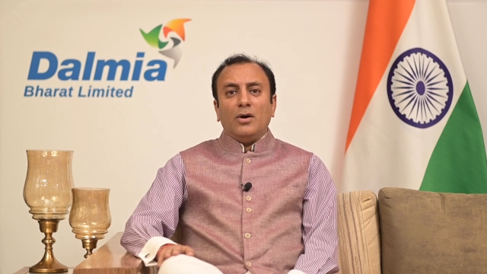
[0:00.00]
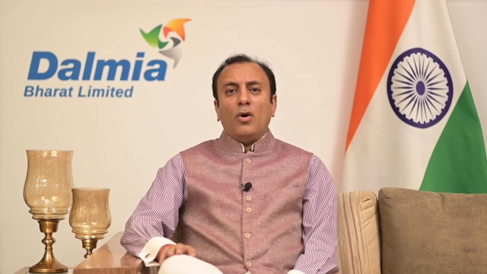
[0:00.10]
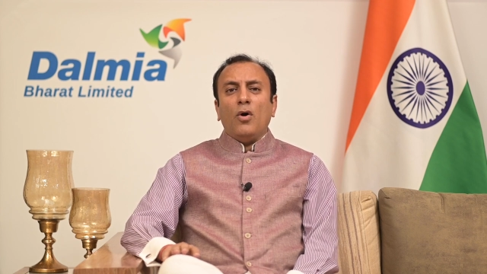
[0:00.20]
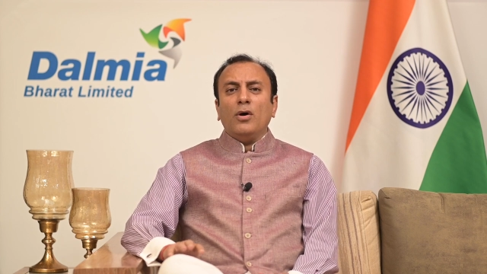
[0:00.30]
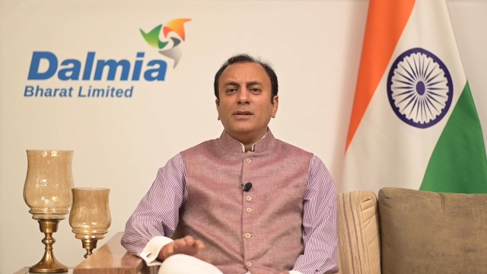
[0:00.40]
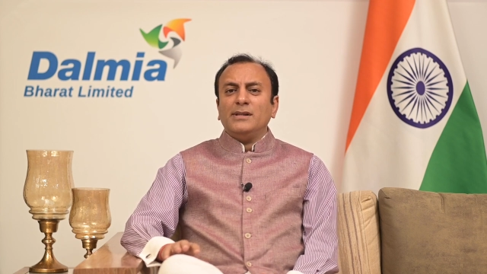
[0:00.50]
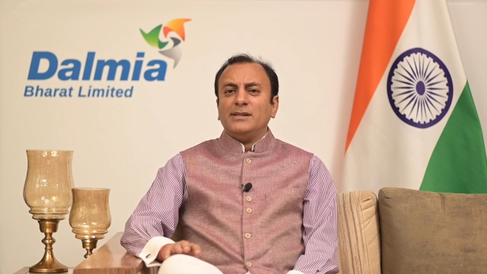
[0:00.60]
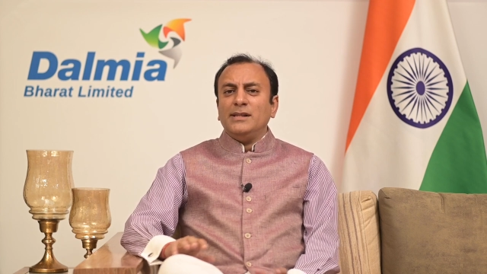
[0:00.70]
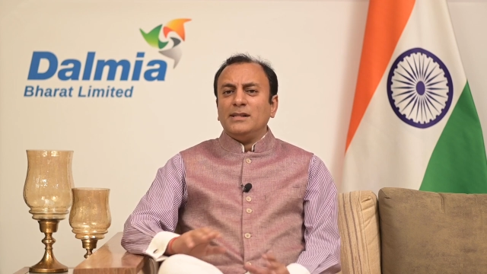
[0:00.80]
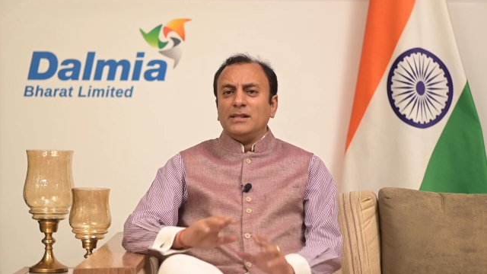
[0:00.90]
All
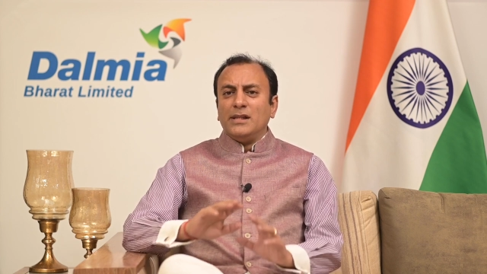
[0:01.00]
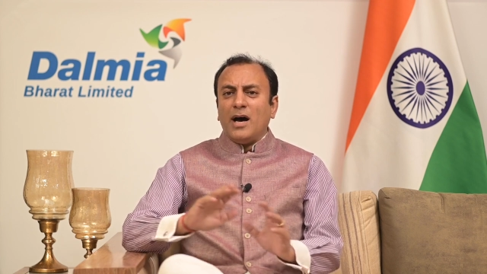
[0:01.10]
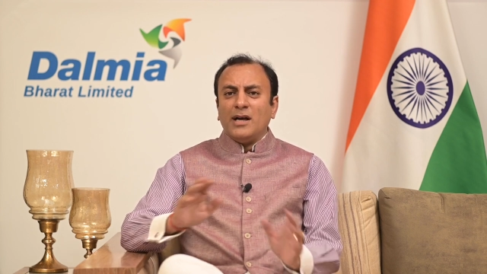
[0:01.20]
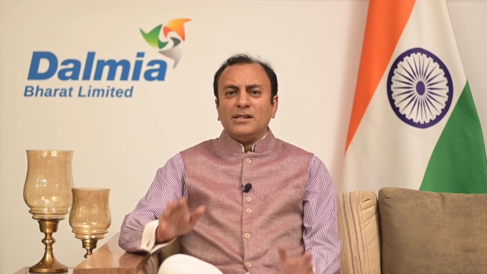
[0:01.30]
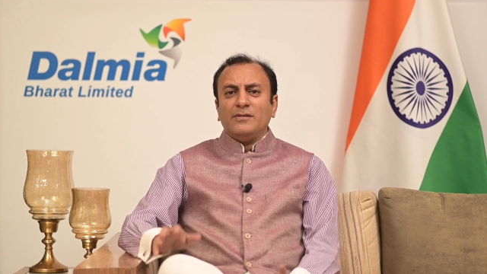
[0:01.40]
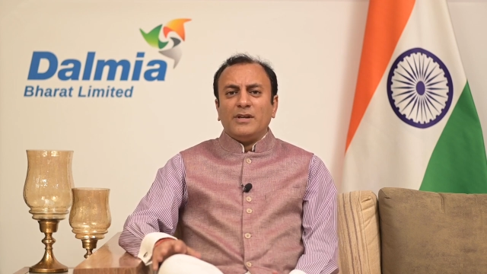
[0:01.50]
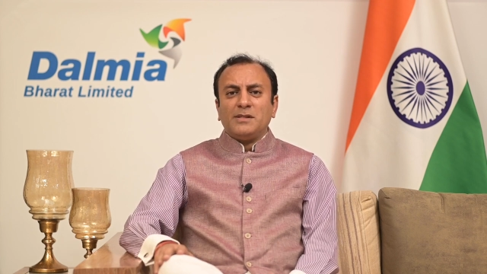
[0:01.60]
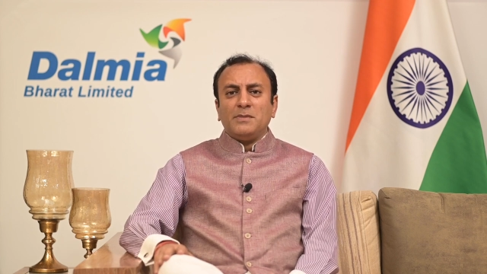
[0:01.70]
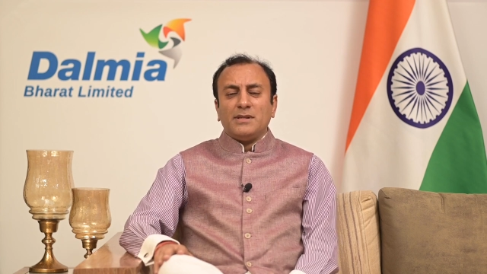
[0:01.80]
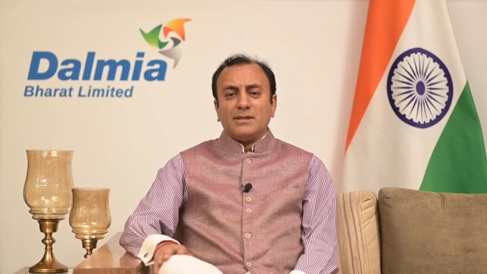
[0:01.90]
this needs large
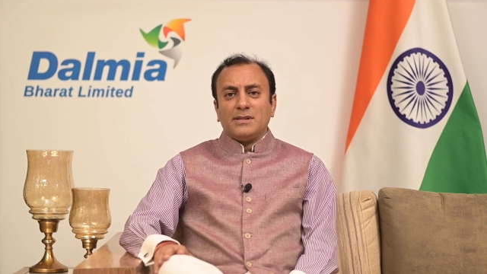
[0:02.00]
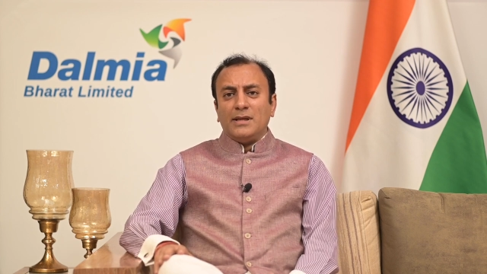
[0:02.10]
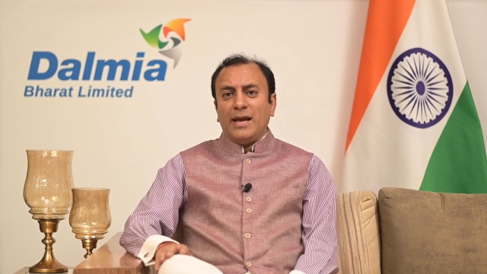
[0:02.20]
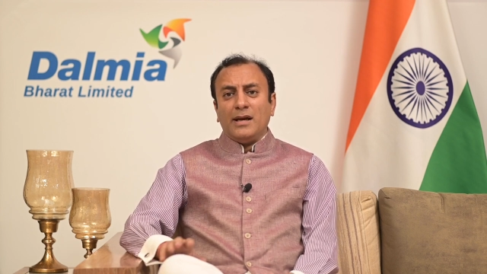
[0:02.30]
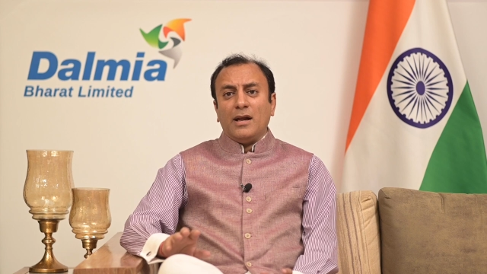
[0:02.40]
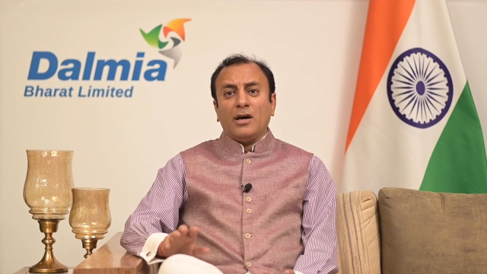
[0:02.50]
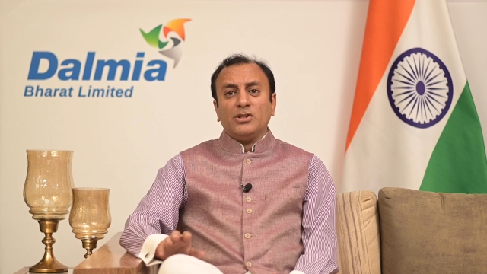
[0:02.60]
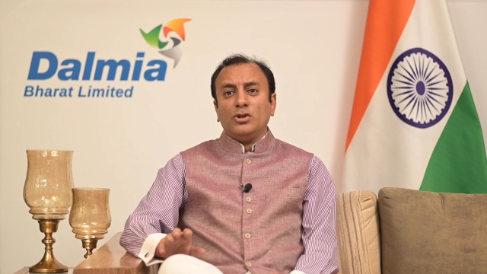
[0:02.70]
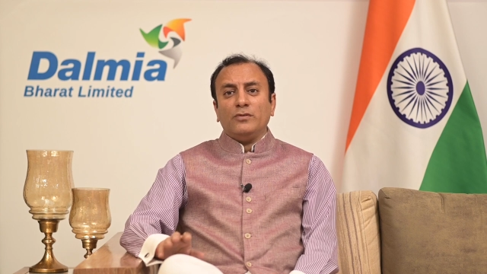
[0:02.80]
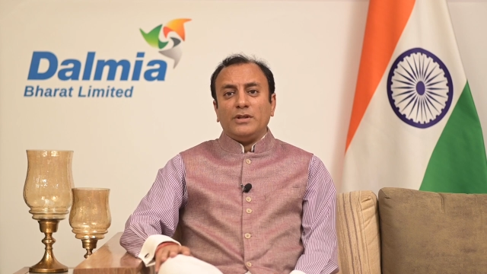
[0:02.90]
investments and
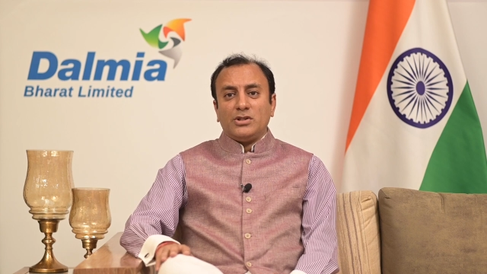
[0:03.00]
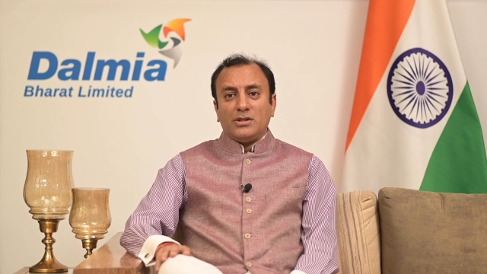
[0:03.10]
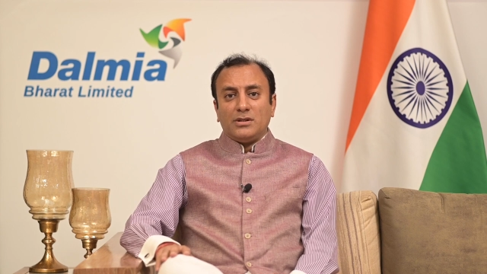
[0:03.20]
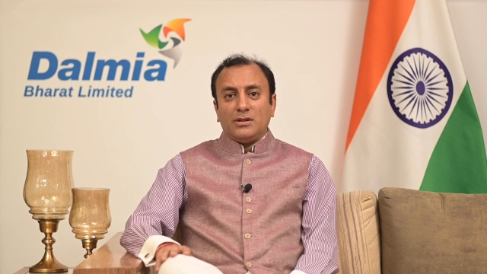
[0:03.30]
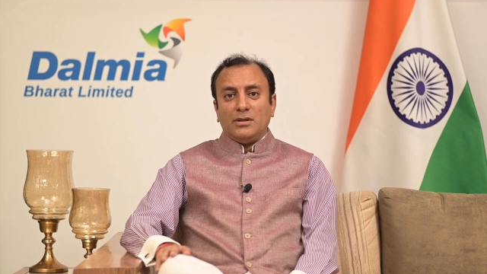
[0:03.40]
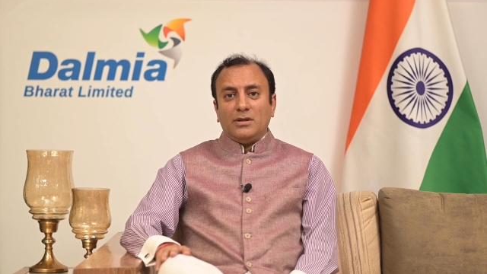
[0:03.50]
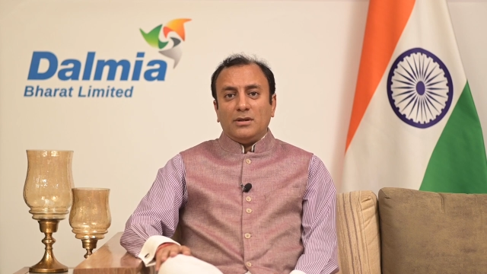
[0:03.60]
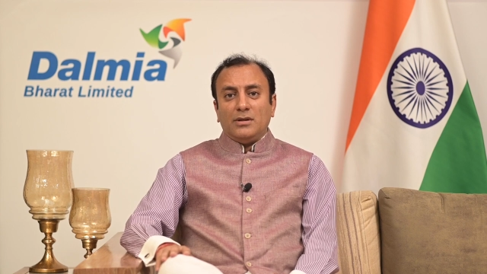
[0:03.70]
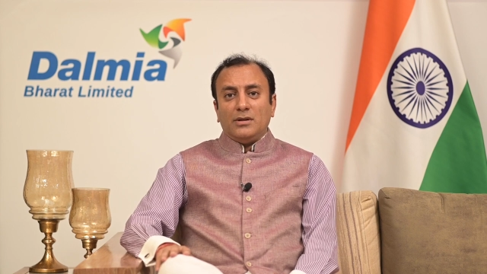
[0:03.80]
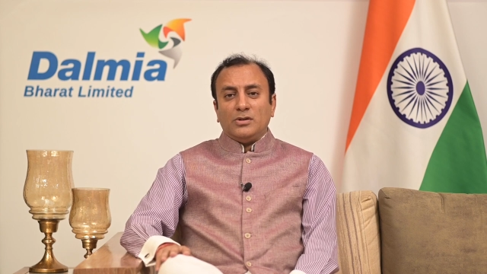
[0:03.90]
large innovation,
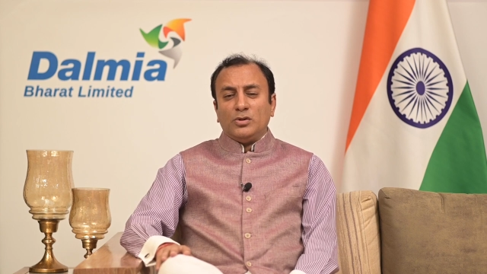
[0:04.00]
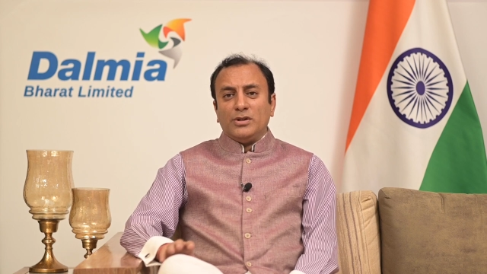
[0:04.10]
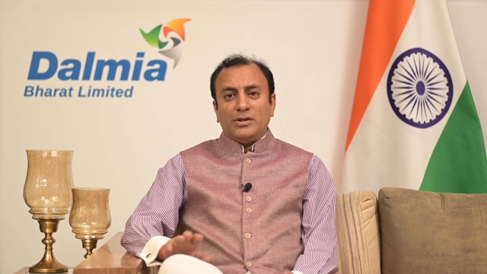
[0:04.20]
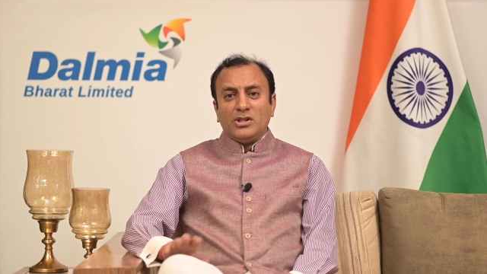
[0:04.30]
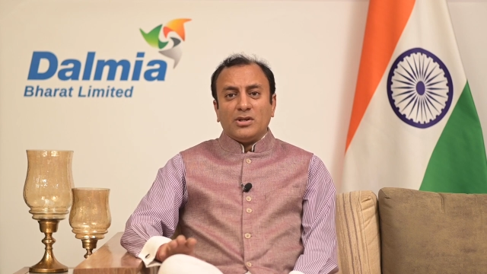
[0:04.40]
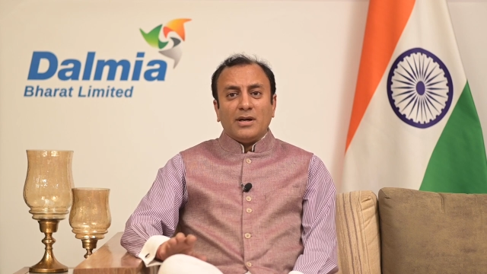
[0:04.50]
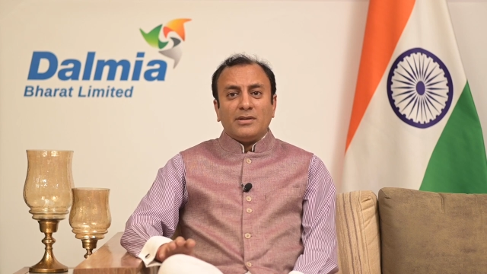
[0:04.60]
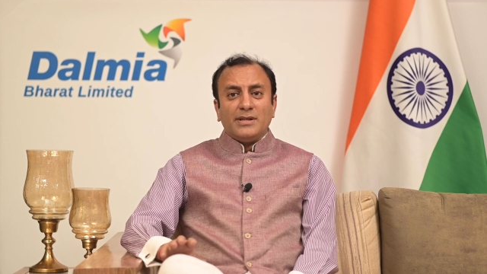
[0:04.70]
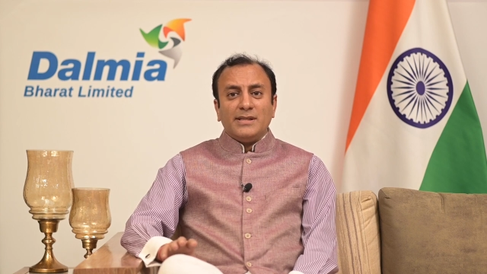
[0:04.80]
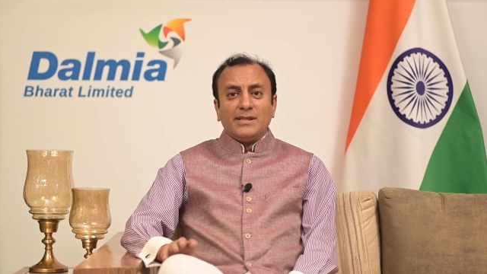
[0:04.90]
so the rich
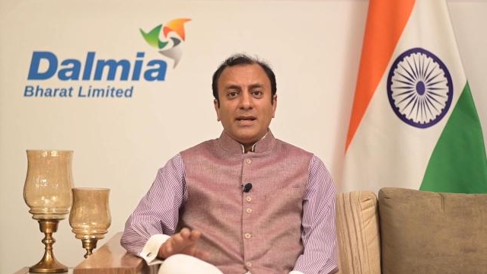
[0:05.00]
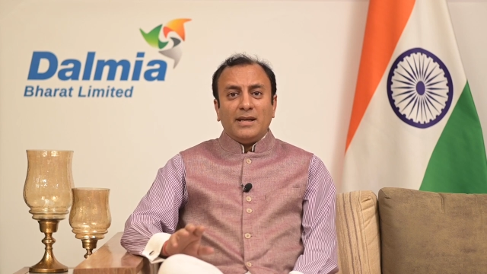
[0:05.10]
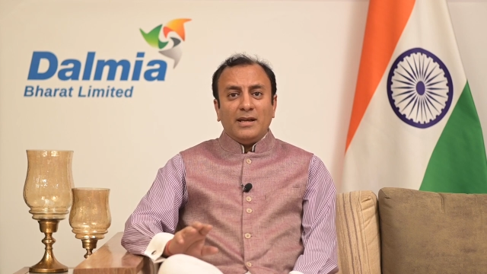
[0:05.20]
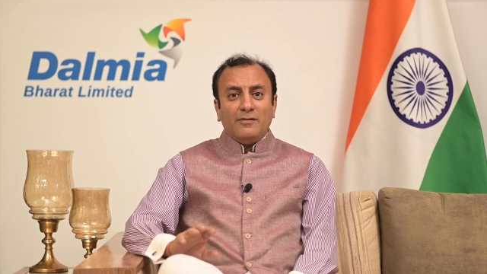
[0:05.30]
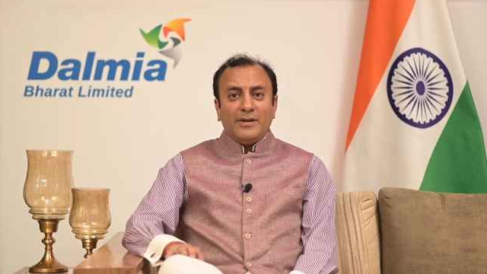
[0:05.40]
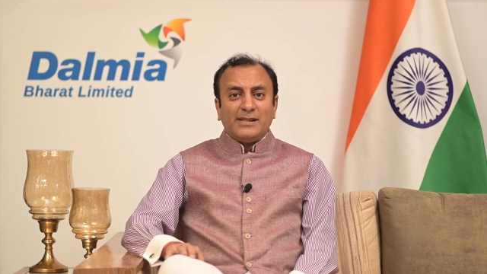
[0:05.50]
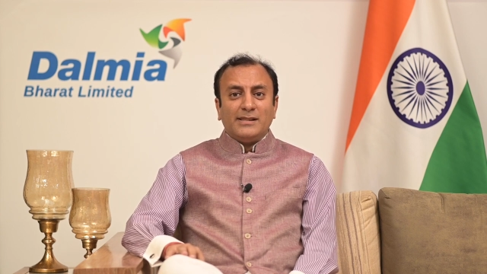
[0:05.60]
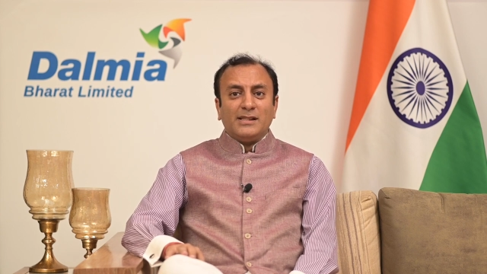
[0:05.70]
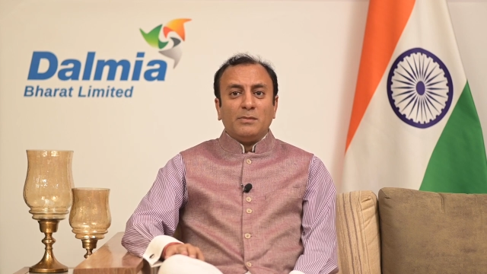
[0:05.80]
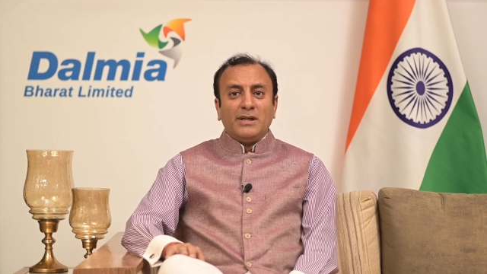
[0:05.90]
countries can invest
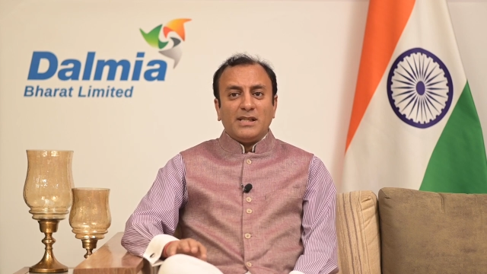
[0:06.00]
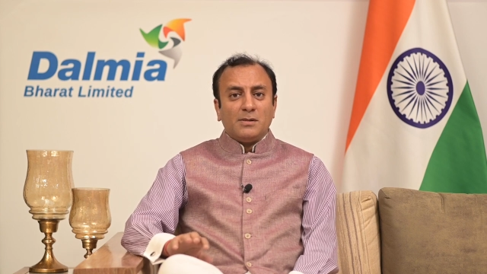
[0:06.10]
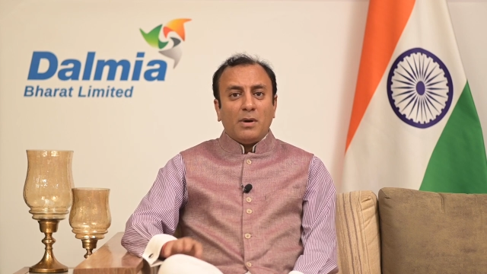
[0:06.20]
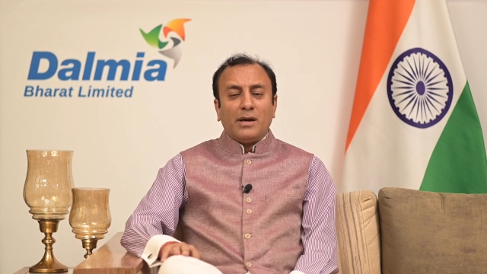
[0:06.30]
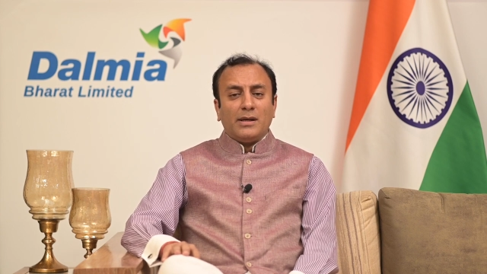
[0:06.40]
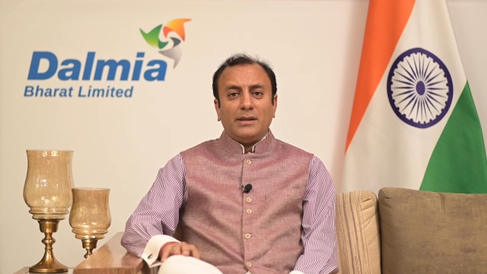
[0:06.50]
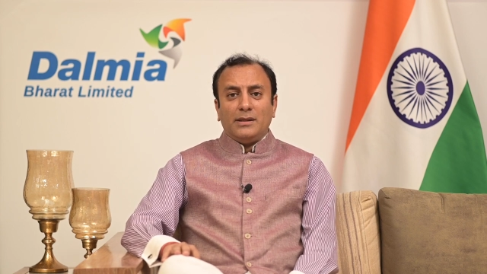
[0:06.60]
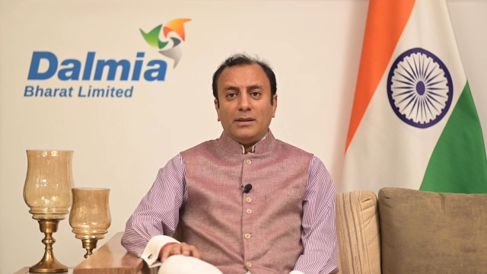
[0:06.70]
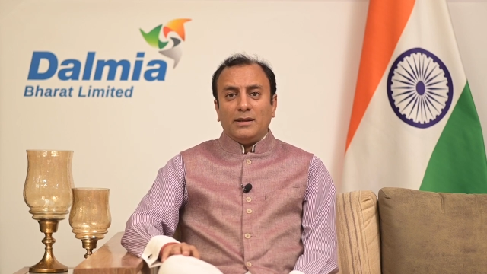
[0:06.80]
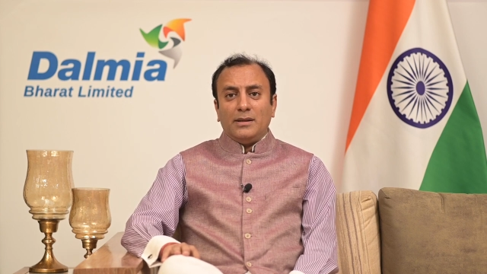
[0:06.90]
this money smartly